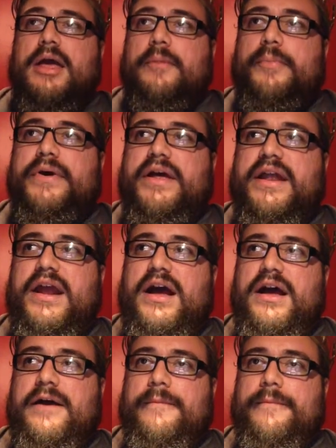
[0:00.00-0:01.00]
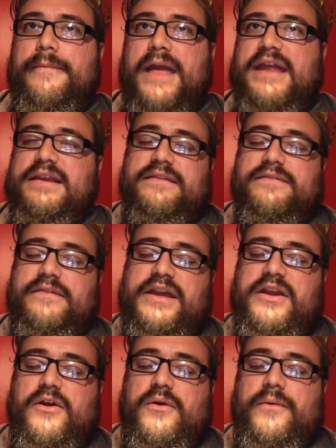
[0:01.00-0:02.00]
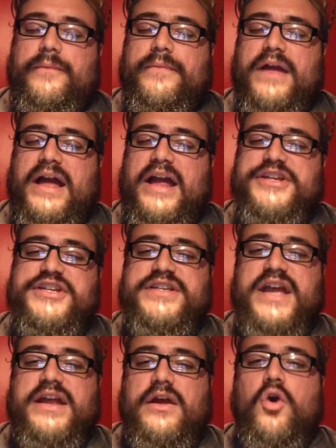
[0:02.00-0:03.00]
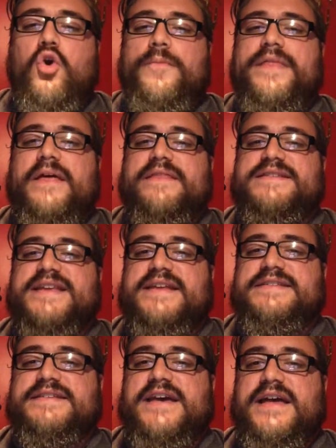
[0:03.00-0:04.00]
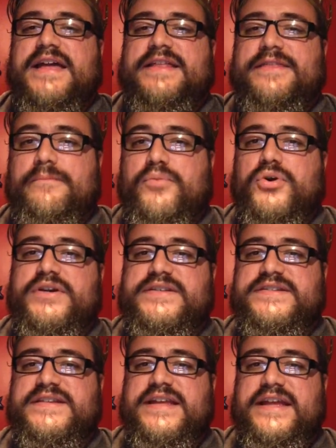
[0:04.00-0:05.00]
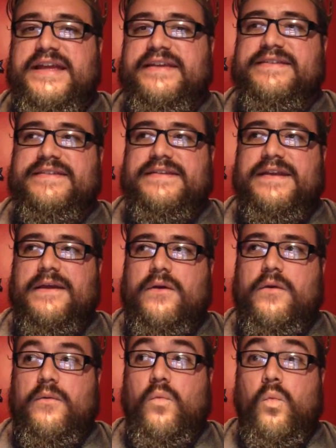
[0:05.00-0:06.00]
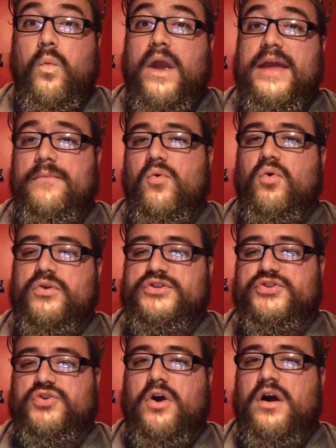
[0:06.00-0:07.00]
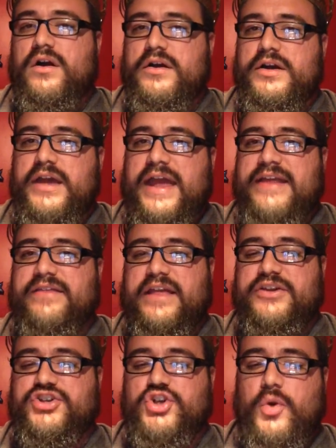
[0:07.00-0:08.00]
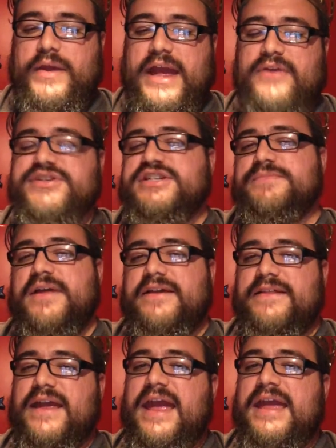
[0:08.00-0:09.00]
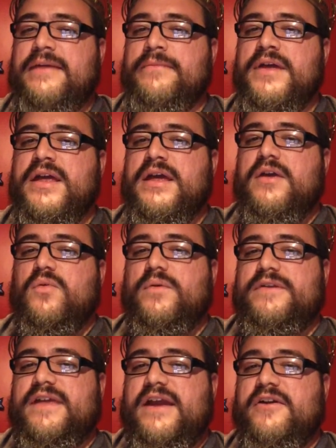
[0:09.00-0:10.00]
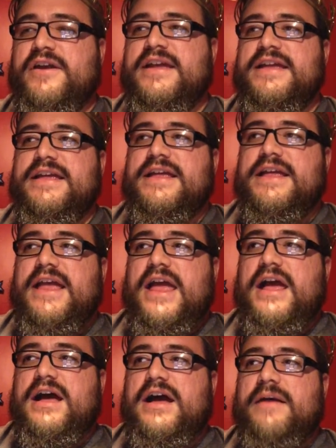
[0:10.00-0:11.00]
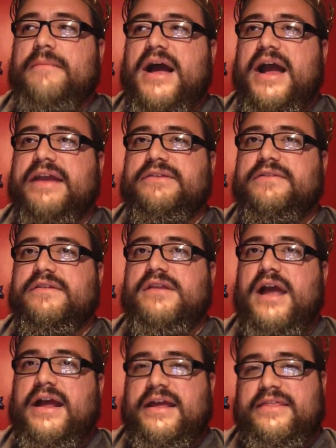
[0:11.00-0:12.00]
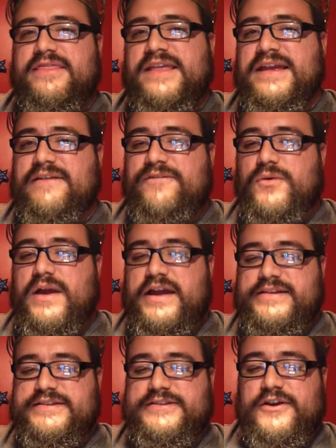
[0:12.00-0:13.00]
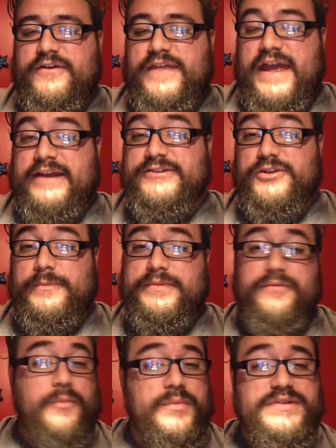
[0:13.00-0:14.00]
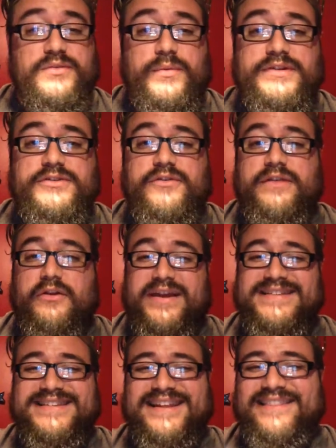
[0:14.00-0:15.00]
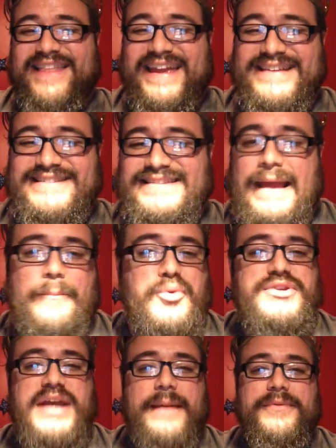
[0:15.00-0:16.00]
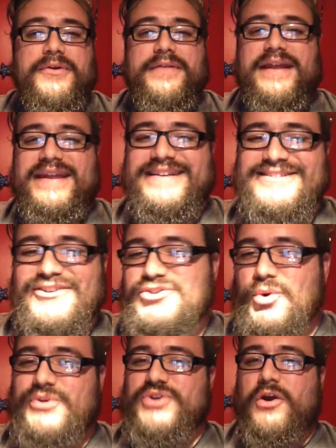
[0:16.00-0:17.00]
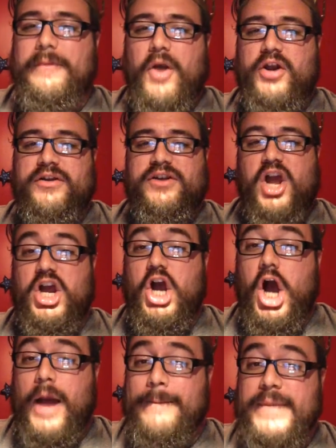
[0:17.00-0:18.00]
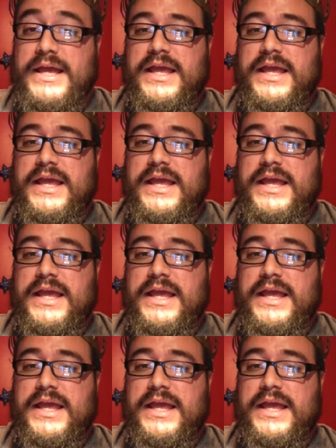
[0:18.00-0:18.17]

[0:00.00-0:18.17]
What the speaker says: But I just kind of hope that the Sansa in the books is way more strong and, like, showing how she's playing the game with Harry. I think if you guys saw the excerpts from Winds of Winter, there is an Elaine sample chapter that is on GeorgeRRMartin.com.